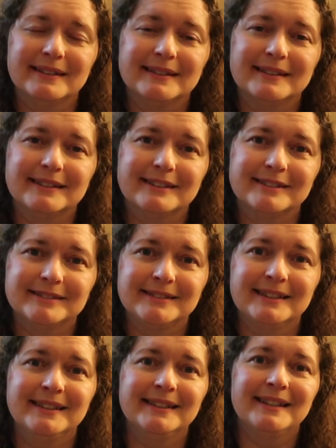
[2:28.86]
Uh,
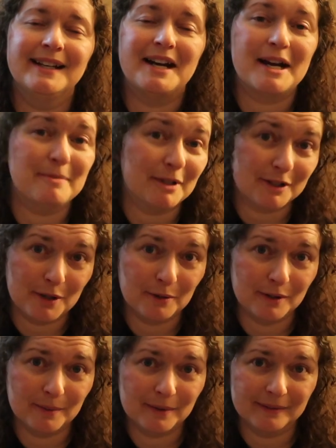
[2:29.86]
I'm not the
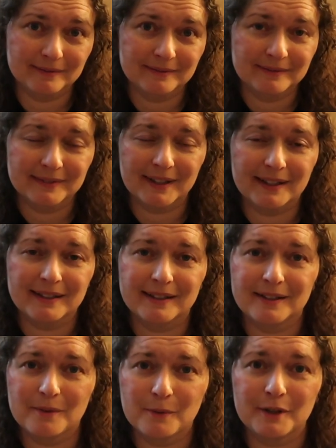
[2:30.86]
only one
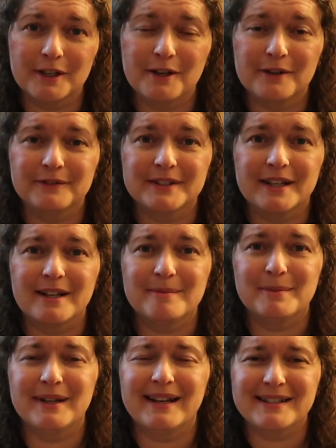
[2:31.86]
uh, working
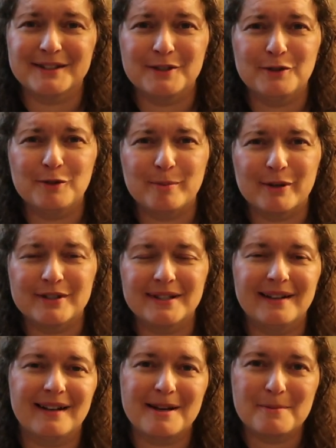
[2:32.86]
overtime, but as the new
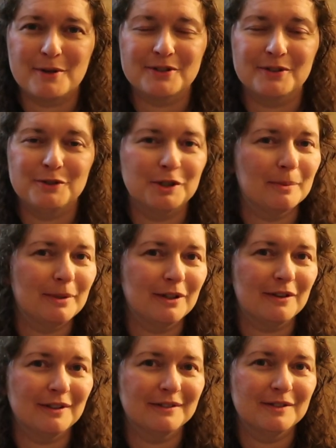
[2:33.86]
person, I'm also jumping
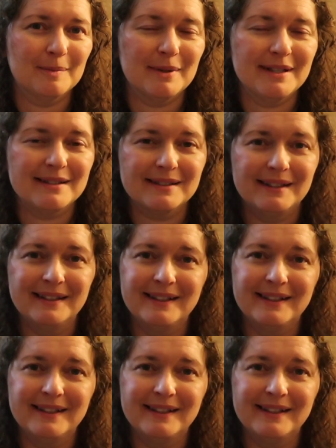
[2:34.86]
all over the place.